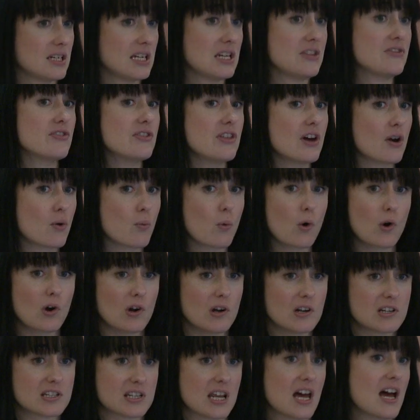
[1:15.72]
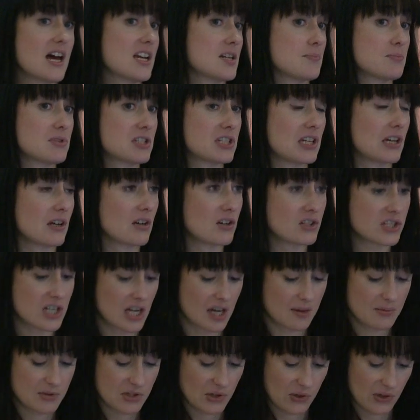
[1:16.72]
in their world at a particular
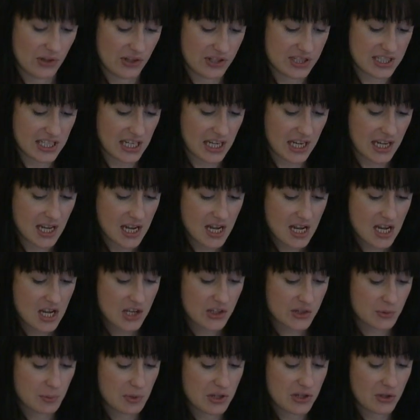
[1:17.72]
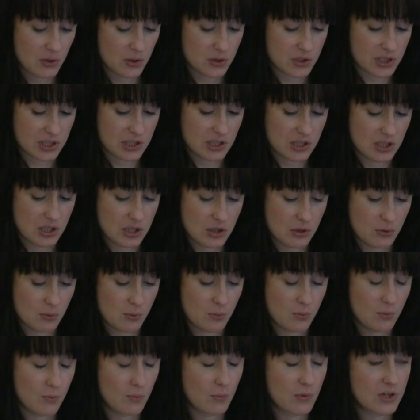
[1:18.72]
time during the day. So we thought, you
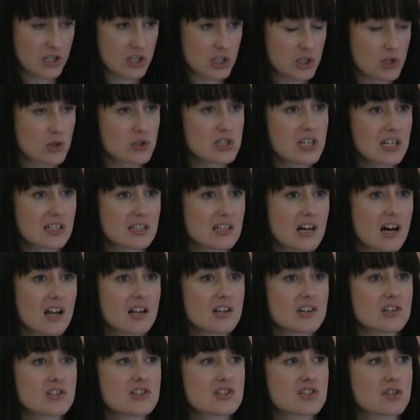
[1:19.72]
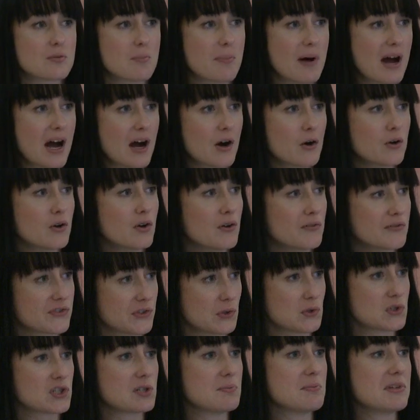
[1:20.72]
know, we should acknowledge the power of
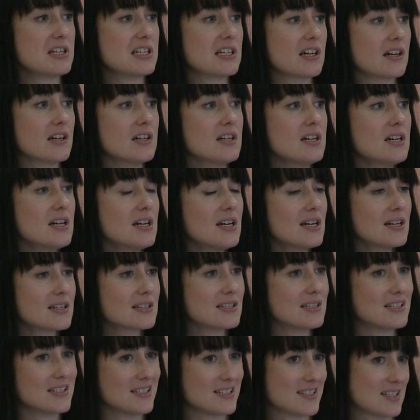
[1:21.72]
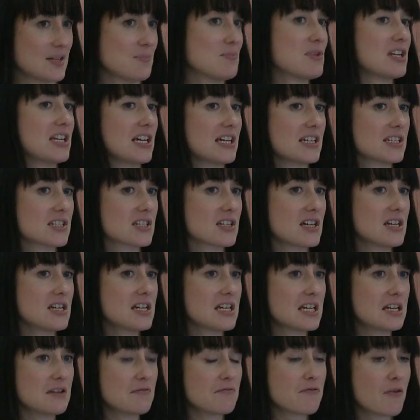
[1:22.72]
social media to disseminate
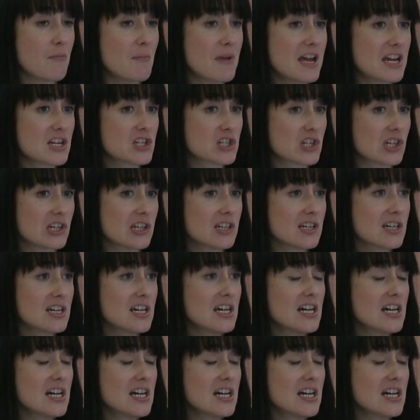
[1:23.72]
information.